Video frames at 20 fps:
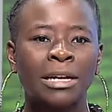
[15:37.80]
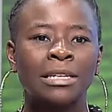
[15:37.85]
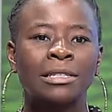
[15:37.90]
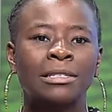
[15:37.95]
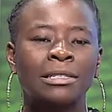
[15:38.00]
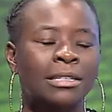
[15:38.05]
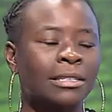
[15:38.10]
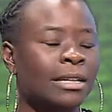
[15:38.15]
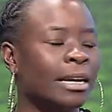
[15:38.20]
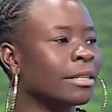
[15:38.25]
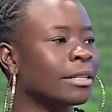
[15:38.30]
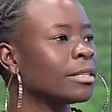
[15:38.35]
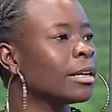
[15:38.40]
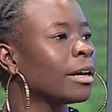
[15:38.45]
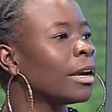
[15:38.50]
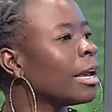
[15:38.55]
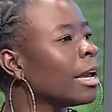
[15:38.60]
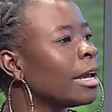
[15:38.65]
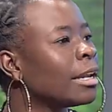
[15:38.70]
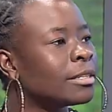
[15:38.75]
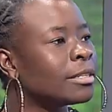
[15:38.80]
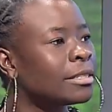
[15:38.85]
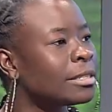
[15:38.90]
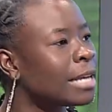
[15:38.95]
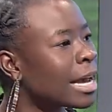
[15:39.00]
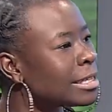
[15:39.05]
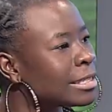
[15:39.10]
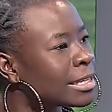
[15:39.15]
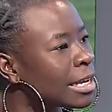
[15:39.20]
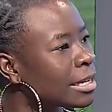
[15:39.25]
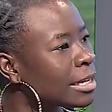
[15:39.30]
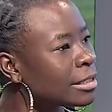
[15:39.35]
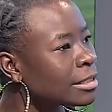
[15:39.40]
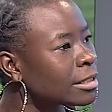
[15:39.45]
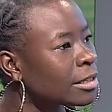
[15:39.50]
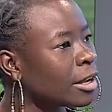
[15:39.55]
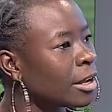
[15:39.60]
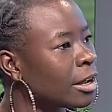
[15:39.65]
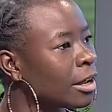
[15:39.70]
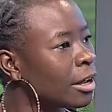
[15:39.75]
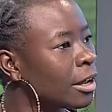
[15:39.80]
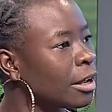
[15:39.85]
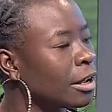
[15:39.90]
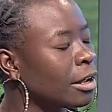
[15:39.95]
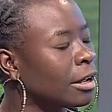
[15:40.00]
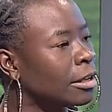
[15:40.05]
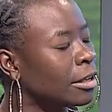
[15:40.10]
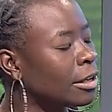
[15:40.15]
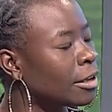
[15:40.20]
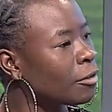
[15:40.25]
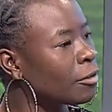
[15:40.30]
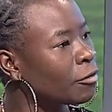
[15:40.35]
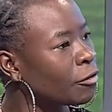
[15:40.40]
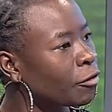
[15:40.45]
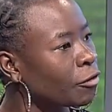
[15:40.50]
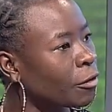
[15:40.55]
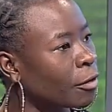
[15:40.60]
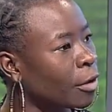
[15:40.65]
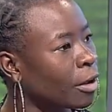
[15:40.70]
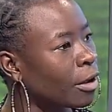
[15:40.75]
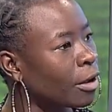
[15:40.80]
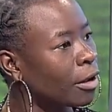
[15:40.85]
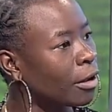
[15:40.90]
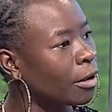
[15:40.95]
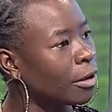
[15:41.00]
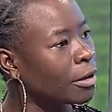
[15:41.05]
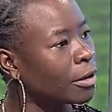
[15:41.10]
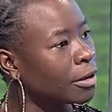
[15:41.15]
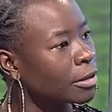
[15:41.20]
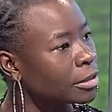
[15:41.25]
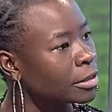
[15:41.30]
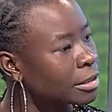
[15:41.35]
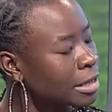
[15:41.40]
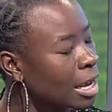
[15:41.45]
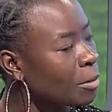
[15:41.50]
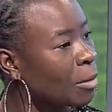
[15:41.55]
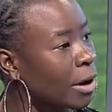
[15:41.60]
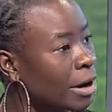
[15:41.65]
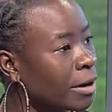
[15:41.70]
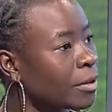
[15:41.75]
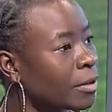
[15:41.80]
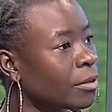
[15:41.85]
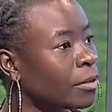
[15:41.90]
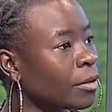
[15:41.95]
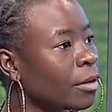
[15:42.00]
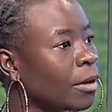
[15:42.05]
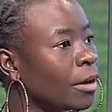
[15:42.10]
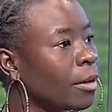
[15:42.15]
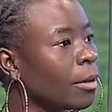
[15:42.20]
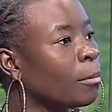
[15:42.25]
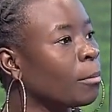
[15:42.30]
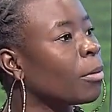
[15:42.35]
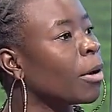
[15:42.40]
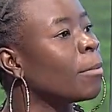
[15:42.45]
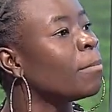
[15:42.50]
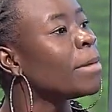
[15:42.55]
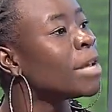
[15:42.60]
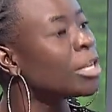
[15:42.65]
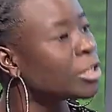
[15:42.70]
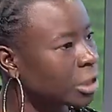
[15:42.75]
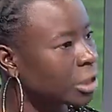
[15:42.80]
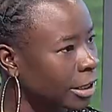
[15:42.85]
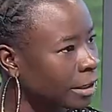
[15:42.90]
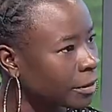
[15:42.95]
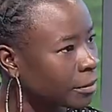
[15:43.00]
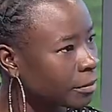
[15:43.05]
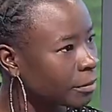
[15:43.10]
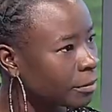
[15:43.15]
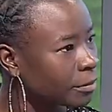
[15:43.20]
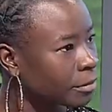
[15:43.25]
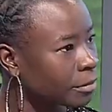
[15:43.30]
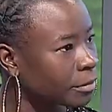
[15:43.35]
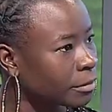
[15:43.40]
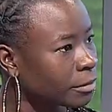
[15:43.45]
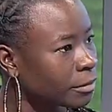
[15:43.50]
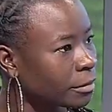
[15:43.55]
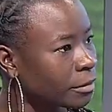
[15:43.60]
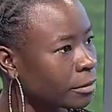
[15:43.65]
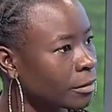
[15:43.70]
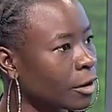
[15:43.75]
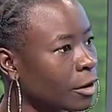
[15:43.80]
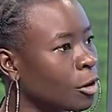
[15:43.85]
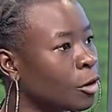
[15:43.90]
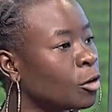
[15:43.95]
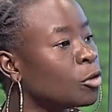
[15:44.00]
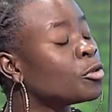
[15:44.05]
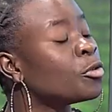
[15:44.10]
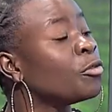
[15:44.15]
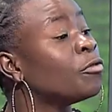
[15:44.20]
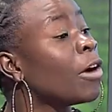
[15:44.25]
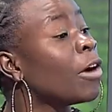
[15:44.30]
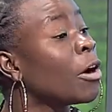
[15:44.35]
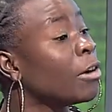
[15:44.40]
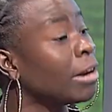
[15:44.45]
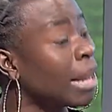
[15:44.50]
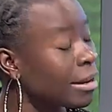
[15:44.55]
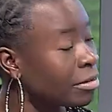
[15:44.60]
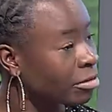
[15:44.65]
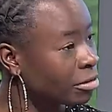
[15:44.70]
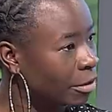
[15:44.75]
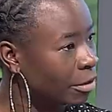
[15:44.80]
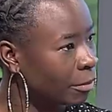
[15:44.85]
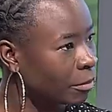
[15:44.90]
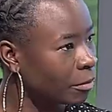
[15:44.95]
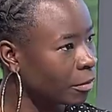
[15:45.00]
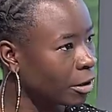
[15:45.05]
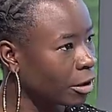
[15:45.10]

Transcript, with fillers: is seated, it doesn't give someone permission to violate them.